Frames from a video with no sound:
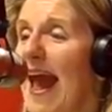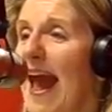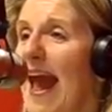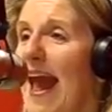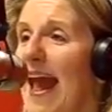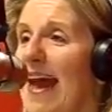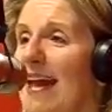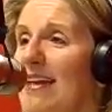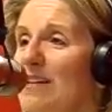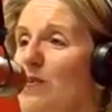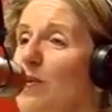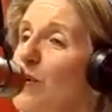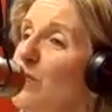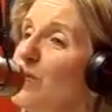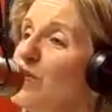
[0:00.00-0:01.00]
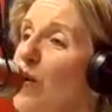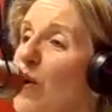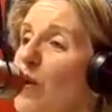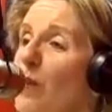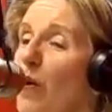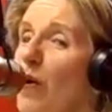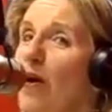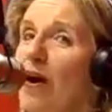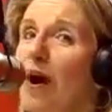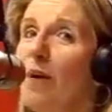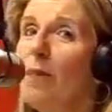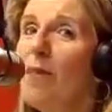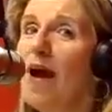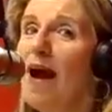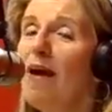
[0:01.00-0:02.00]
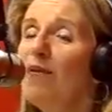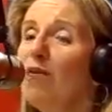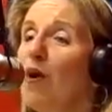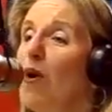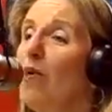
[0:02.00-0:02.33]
and we will talk more about